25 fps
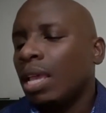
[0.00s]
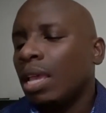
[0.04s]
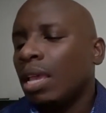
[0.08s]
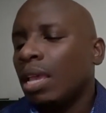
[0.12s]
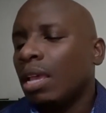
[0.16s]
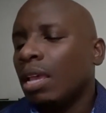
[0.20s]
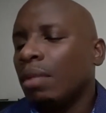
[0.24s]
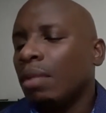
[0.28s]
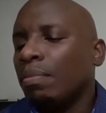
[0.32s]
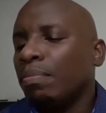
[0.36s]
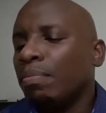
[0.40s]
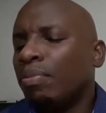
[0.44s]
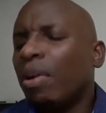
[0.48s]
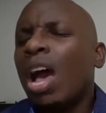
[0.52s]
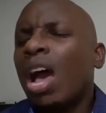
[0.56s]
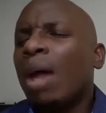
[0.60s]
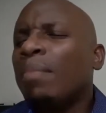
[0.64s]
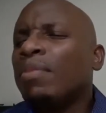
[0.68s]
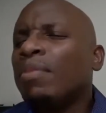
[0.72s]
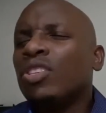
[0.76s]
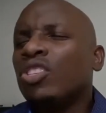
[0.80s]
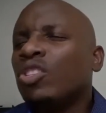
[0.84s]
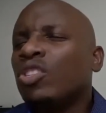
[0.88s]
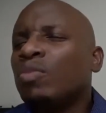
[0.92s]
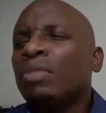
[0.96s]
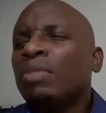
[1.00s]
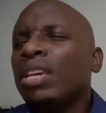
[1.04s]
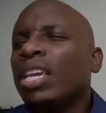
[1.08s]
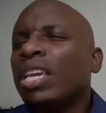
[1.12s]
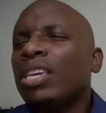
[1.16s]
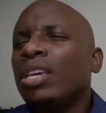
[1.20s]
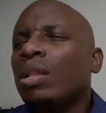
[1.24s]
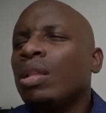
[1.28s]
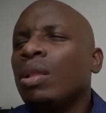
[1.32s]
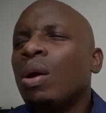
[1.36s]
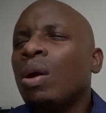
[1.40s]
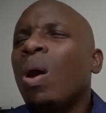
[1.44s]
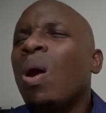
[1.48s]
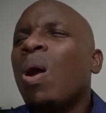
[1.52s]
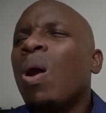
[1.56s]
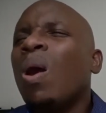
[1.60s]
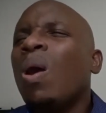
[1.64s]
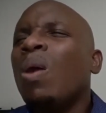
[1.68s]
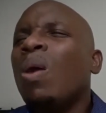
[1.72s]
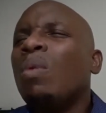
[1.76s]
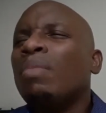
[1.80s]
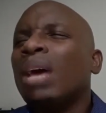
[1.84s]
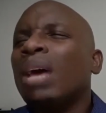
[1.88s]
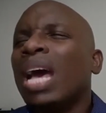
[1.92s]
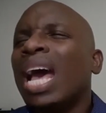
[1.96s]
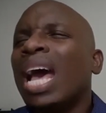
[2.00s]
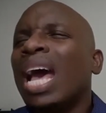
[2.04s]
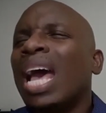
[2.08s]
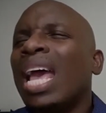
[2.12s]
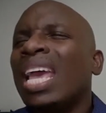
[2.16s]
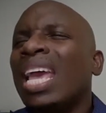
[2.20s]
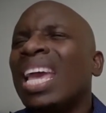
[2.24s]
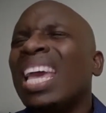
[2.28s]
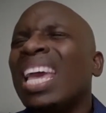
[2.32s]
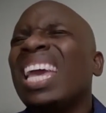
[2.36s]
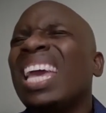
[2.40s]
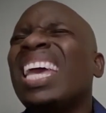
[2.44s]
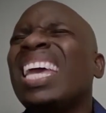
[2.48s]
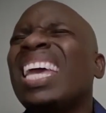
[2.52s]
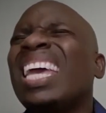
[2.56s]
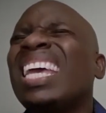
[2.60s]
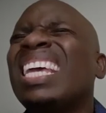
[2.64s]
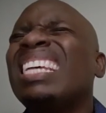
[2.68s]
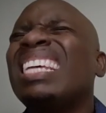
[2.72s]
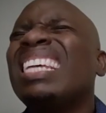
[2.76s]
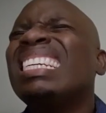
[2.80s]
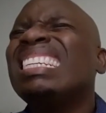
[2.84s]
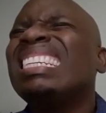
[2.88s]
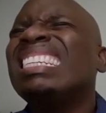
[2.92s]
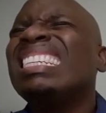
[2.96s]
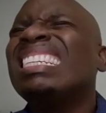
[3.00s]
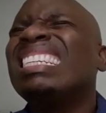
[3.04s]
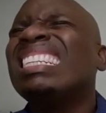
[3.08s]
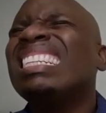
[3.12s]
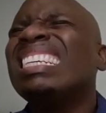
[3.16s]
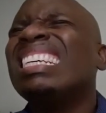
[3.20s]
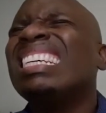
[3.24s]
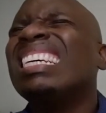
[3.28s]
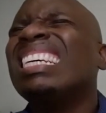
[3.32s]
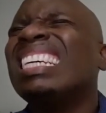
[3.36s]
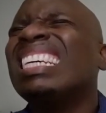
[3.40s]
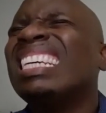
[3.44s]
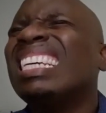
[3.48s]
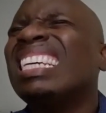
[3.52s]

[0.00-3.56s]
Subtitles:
And promise me you'll hold my hand.